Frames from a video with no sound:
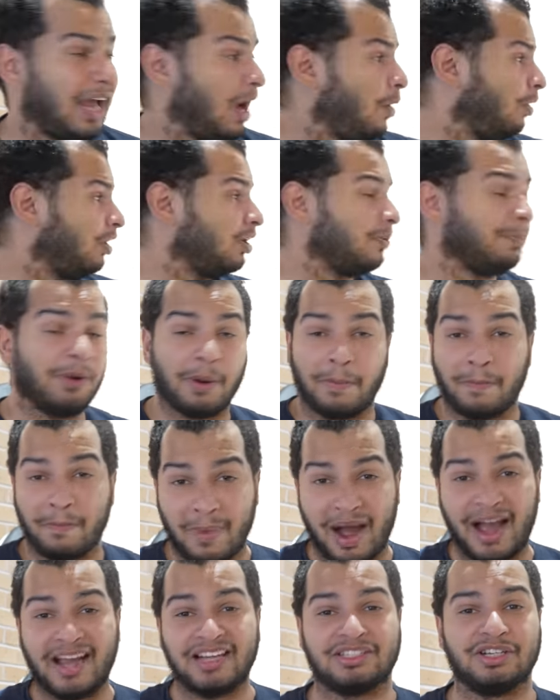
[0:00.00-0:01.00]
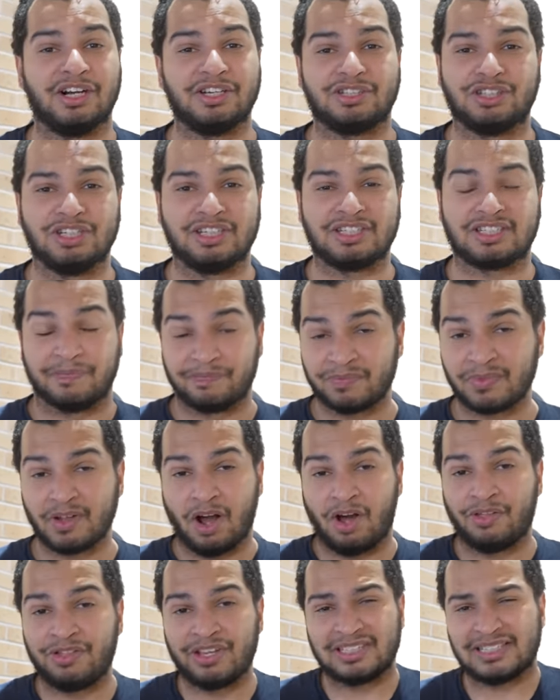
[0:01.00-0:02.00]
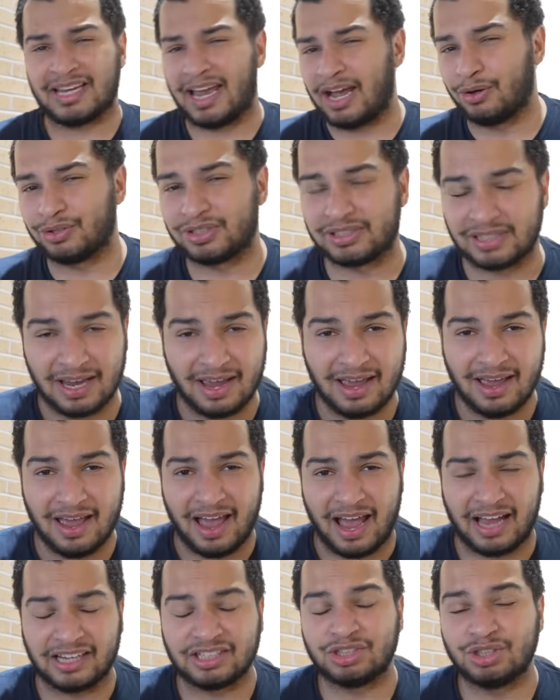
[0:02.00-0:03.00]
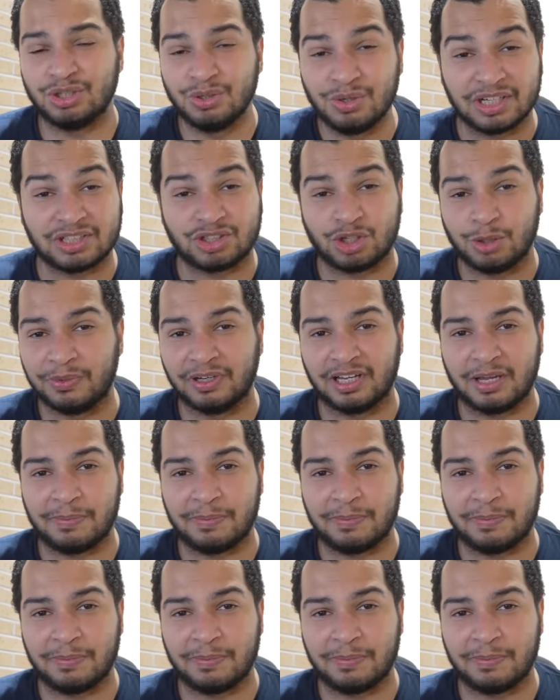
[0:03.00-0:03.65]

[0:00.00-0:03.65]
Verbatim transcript: I wanted to put my touches on this house as soon as humanly